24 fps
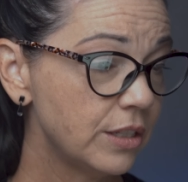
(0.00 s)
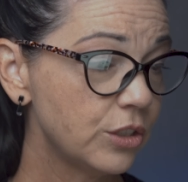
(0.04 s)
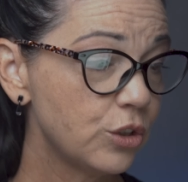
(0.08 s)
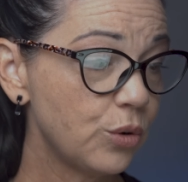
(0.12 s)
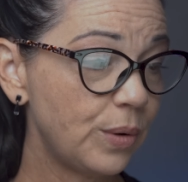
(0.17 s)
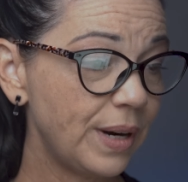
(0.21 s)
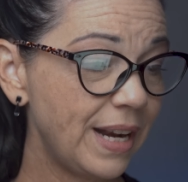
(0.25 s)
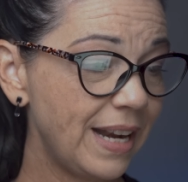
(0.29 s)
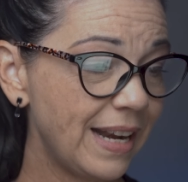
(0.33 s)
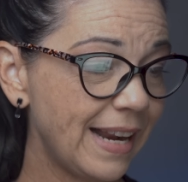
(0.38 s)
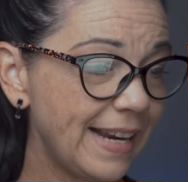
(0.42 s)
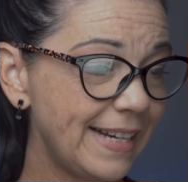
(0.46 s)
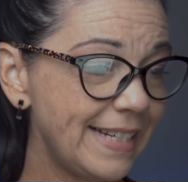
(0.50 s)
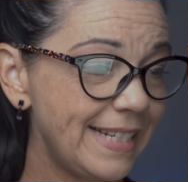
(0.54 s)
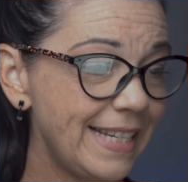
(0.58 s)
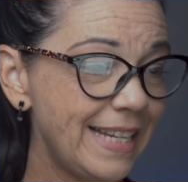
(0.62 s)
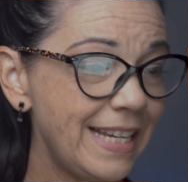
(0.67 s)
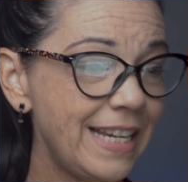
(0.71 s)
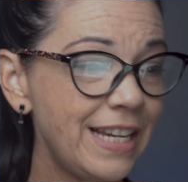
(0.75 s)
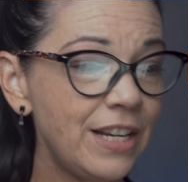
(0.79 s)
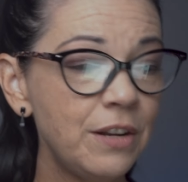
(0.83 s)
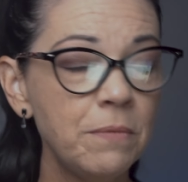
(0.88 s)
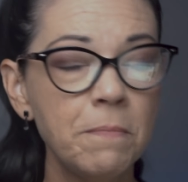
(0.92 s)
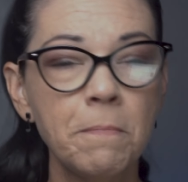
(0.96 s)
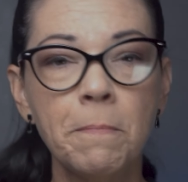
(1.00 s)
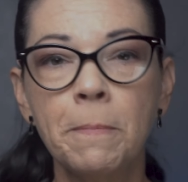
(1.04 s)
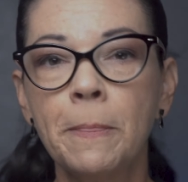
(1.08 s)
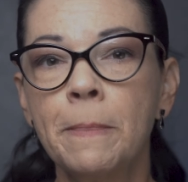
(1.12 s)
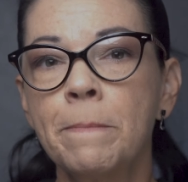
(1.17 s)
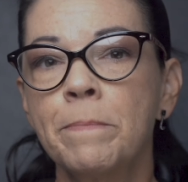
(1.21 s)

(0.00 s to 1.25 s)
2019.